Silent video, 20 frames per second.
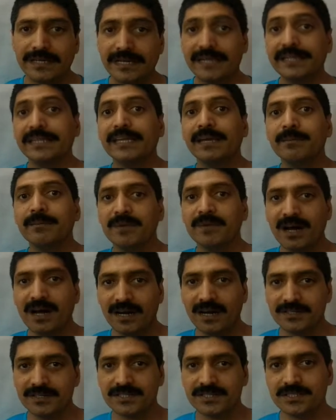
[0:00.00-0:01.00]
ATM
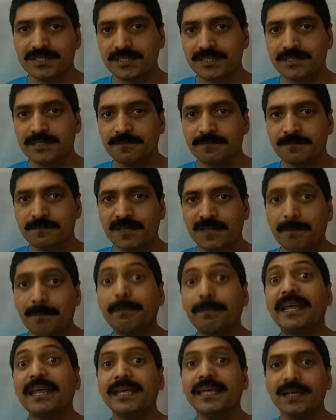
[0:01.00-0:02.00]
cards,
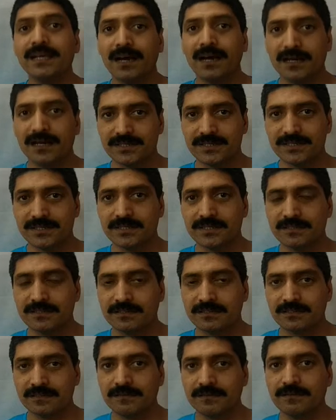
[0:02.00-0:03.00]
playing cards,
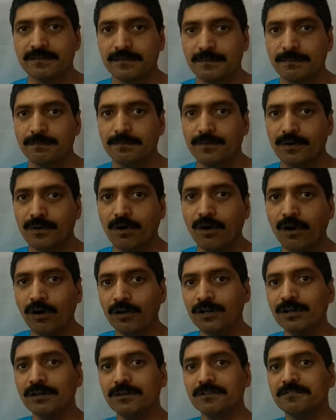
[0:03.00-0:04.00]

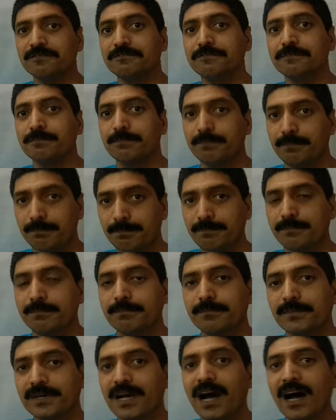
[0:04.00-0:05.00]
all
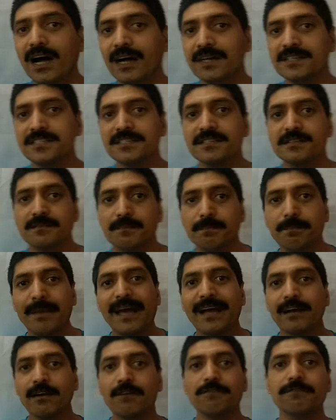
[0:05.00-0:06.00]
cards,
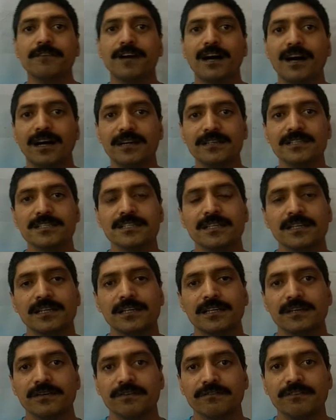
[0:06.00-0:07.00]
pack of cards.
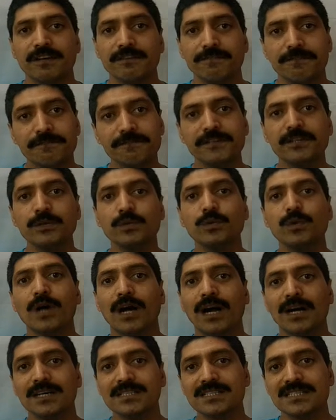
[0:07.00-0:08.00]
We have 52
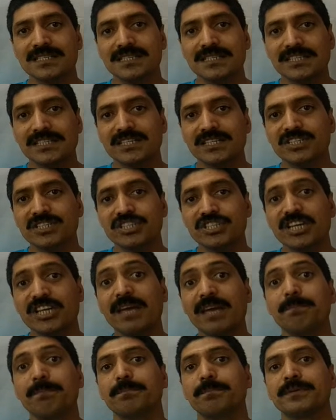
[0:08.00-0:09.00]
cards, their
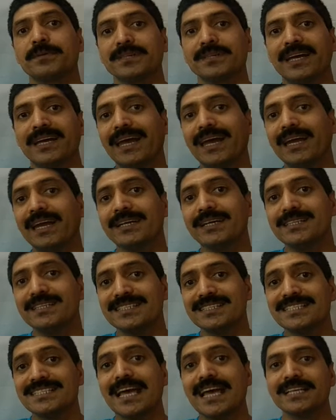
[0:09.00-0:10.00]
shape
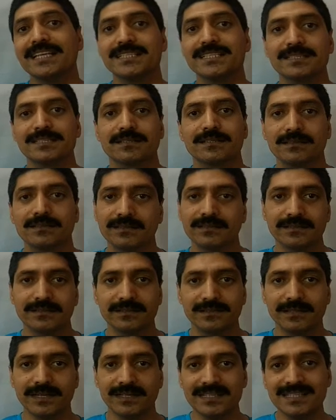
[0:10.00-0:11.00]
and size,
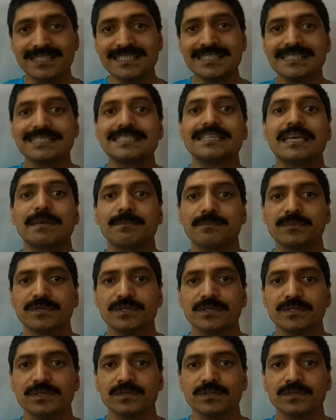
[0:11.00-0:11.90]
that is same.